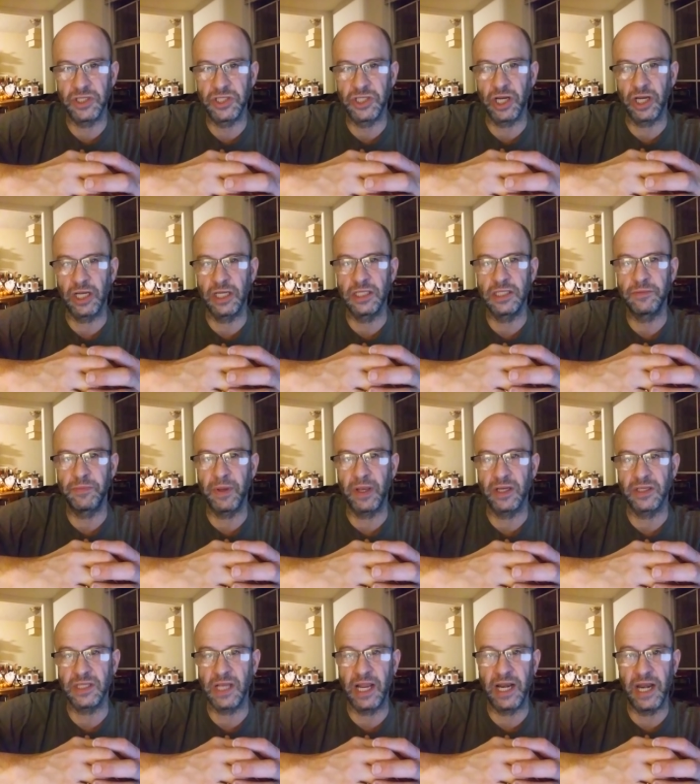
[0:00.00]
chickens
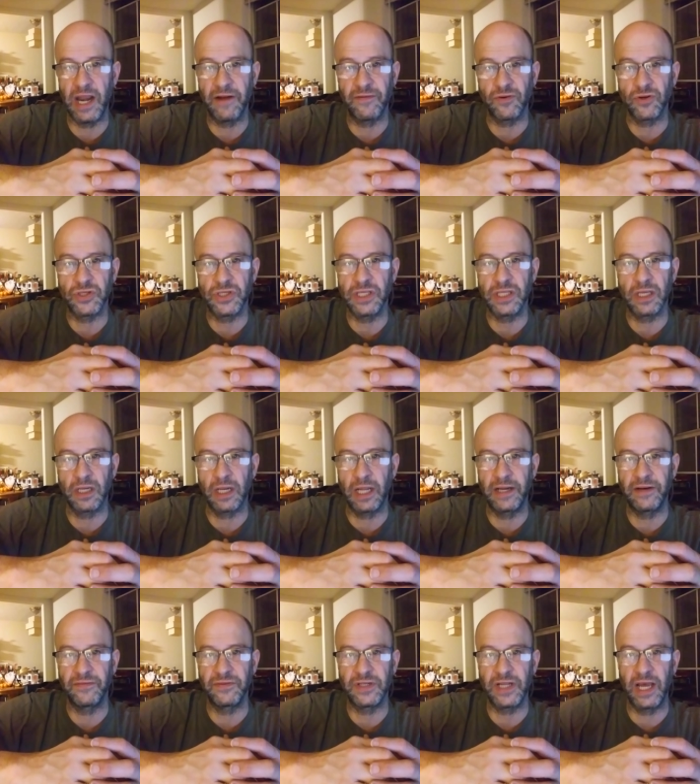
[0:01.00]
because they never see the light
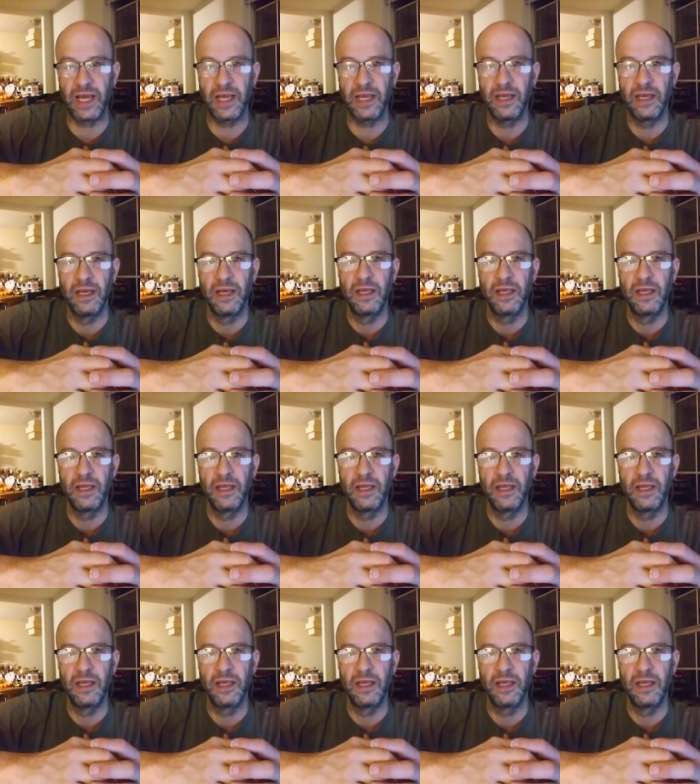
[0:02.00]
of day.